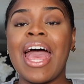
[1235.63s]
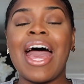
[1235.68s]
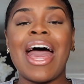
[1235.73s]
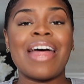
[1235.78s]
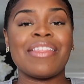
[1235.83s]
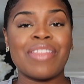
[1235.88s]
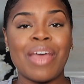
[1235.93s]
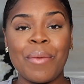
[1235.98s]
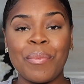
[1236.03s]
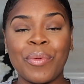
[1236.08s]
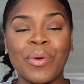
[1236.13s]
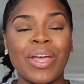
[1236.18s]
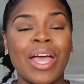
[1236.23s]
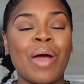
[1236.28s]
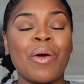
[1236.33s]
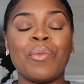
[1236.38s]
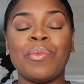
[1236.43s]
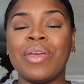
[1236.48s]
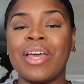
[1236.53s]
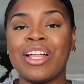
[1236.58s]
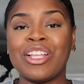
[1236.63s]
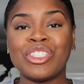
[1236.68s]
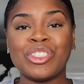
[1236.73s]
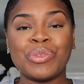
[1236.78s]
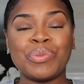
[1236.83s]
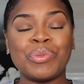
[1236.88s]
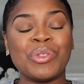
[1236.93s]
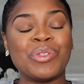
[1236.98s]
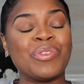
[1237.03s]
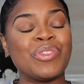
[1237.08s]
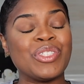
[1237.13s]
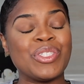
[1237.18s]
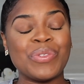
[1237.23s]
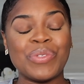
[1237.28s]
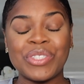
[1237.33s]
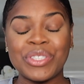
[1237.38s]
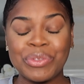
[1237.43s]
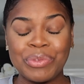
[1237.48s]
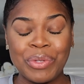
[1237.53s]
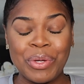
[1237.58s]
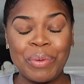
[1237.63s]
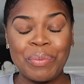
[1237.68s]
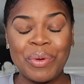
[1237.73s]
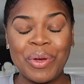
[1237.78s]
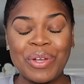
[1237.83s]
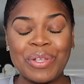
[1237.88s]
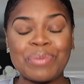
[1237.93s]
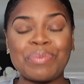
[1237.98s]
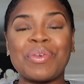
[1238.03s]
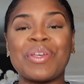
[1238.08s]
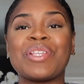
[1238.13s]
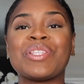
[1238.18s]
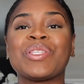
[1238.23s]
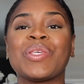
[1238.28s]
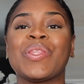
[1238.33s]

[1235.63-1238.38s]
At that point, I will be eligible for tuition reimbursement.